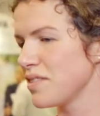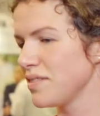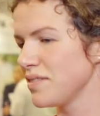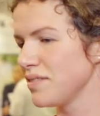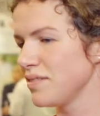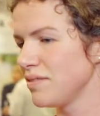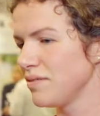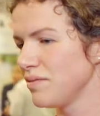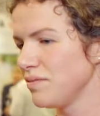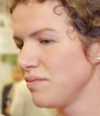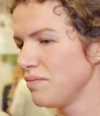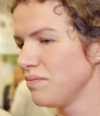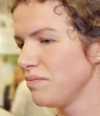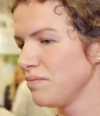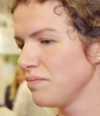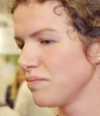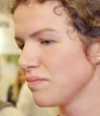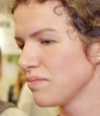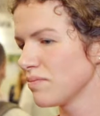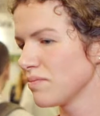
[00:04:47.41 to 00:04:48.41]

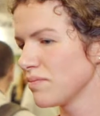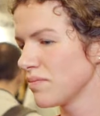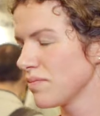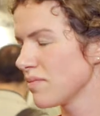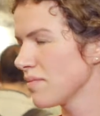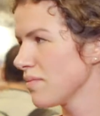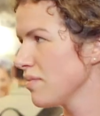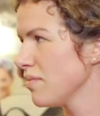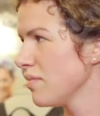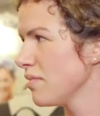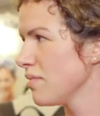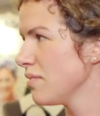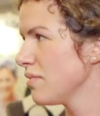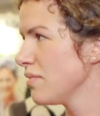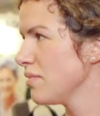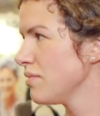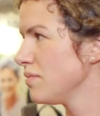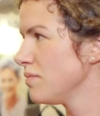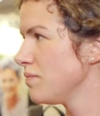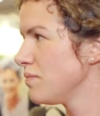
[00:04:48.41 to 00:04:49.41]

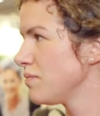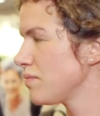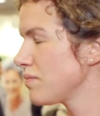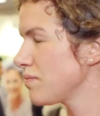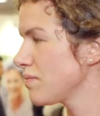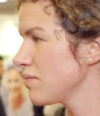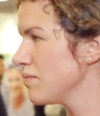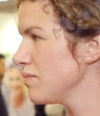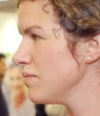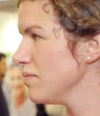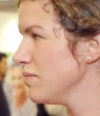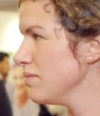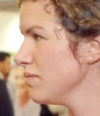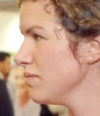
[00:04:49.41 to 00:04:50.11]
(not speaking)